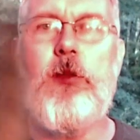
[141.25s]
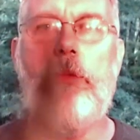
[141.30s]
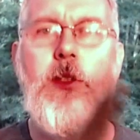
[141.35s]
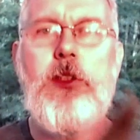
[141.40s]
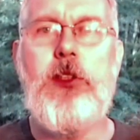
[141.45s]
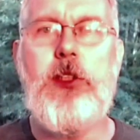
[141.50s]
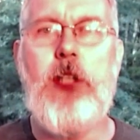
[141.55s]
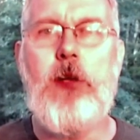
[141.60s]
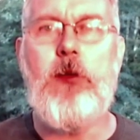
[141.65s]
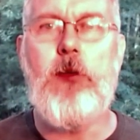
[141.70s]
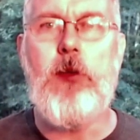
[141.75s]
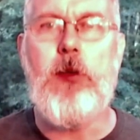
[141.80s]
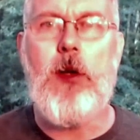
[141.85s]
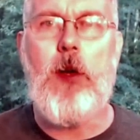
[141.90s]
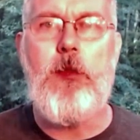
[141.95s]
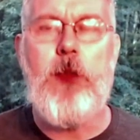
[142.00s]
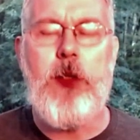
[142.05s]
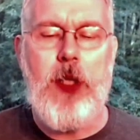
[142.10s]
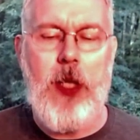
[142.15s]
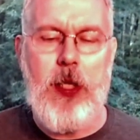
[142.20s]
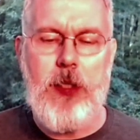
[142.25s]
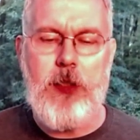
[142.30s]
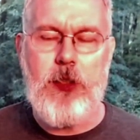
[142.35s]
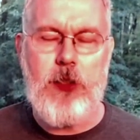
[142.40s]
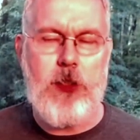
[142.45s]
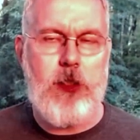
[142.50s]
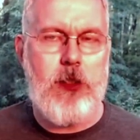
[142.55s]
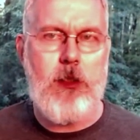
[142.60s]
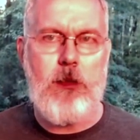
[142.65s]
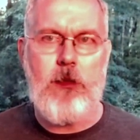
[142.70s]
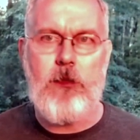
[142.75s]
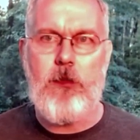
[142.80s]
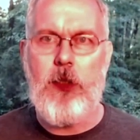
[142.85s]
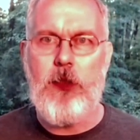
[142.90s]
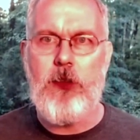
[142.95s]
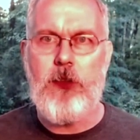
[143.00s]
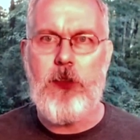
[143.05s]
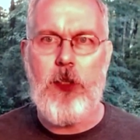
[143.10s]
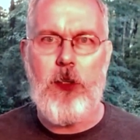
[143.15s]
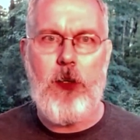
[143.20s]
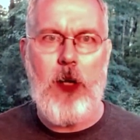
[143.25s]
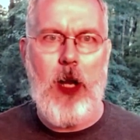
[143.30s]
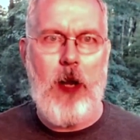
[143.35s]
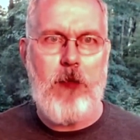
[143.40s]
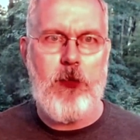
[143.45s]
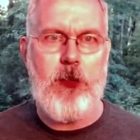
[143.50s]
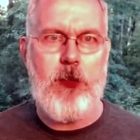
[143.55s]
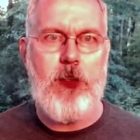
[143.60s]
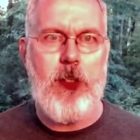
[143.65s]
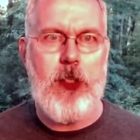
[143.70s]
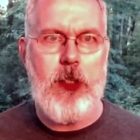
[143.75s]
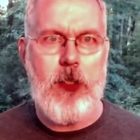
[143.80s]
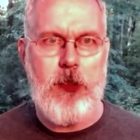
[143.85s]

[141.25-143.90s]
in general. I mean, they just consider everything